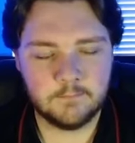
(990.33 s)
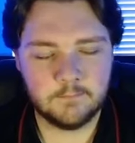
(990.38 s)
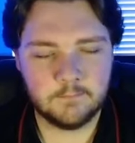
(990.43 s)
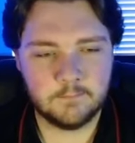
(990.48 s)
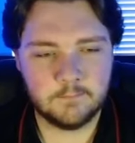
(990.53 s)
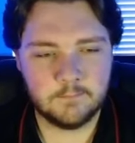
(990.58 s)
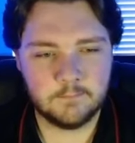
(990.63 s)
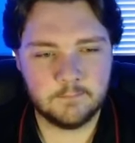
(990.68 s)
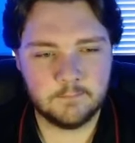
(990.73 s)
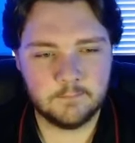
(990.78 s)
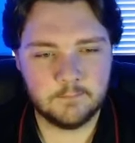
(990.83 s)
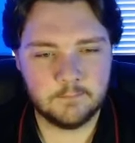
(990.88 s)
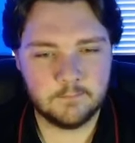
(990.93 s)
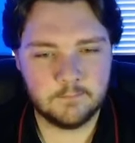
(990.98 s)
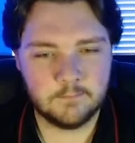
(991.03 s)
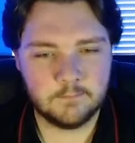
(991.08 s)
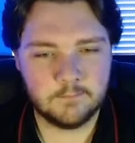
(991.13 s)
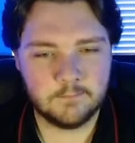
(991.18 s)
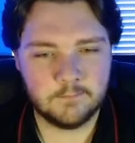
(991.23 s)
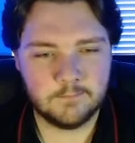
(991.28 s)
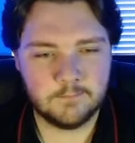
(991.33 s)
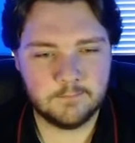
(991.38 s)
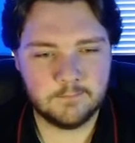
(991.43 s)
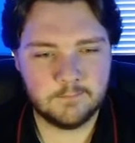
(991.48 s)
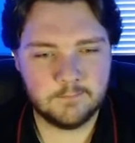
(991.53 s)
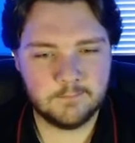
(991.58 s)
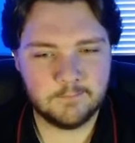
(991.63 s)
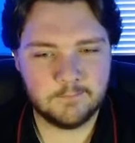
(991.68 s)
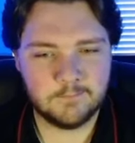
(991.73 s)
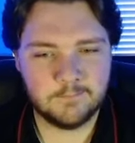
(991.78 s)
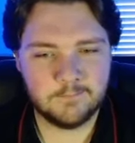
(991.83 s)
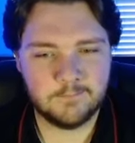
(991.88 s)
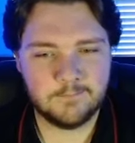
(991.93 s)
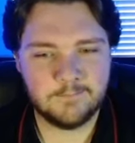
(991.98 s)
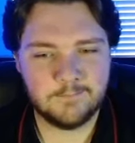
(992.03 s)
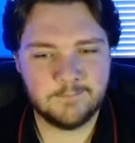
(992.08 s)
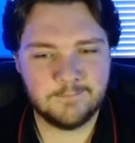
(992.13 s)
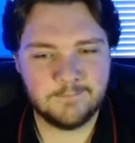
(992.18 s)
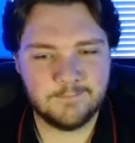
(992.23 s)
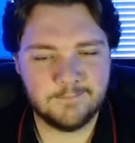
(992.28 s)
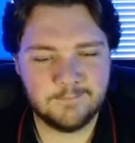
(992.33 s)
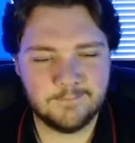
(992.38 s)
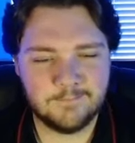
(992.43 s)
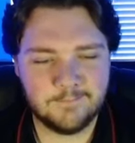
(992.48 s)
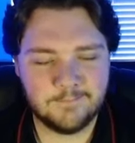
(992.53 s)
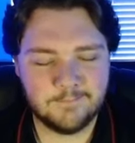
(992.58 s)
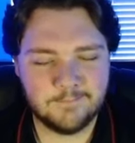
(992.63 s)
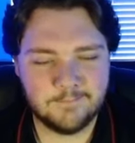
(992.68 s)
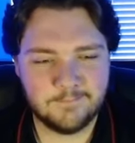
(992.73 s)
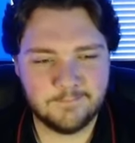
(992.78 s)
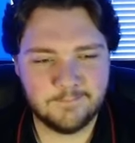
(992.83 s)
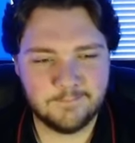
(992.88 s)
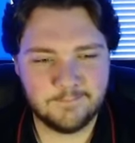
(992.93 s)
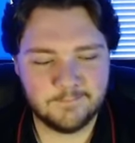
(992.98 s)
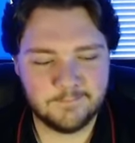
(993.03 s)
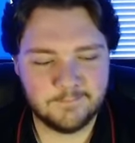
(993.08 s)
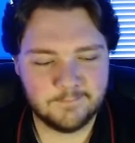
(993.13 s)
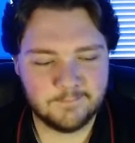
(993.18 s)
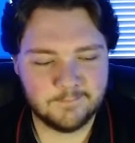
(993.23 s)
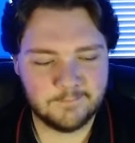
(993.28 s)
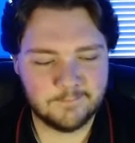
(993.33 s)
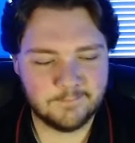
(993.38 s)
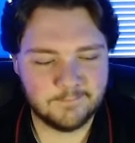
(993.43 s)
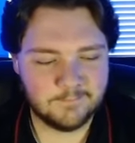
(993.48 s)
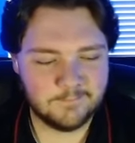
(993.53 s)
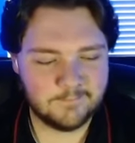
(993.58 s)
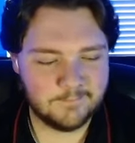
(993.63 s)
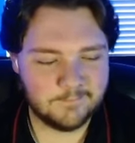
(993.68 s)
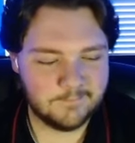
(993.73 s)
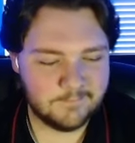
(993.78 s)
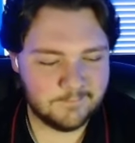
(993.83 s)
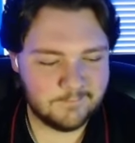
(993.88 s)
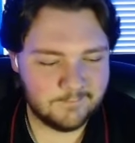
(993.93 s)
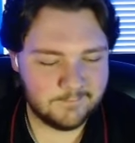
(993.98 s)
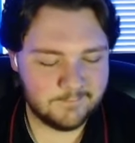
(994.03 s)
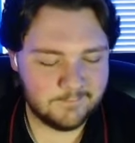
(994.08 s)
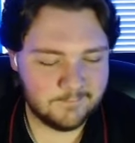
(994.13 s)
(not speaking)